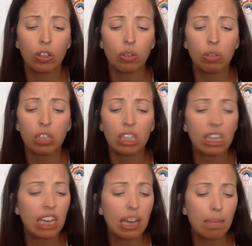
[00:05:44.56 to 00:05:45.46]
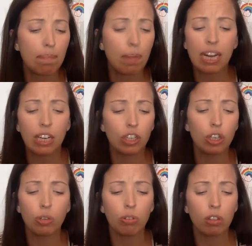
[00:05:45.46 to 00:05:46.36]
stinky bunny
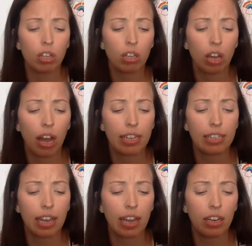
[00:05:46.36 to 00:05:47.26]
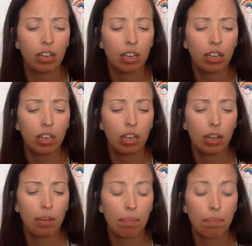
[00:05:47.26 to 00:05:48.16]
tooth, I said.
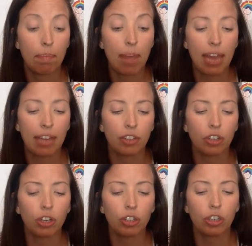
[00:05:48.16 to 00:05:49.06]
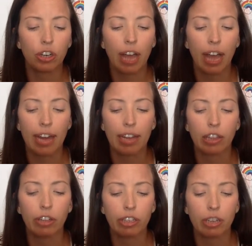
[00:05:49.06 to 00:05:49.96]
May turned her head and
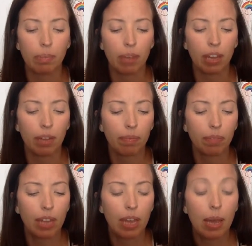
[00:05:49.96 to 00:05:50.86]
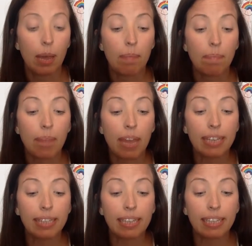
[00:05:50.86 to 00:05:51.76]
looked at me. May
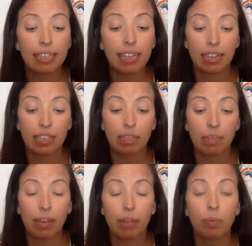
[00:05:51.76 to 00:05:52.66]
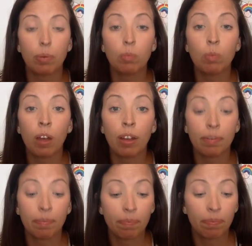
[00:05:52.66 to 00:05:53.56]
sits next to me in room 1.
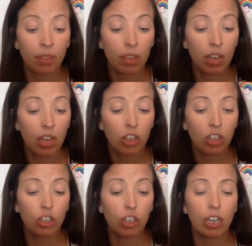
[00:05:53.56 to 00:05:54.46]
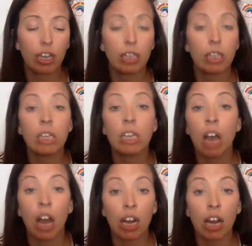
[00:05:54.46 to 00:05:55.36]
She is
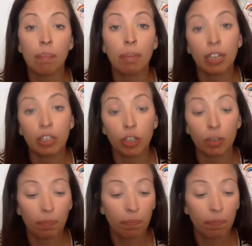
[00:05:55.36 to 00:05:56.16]
not a pleasure.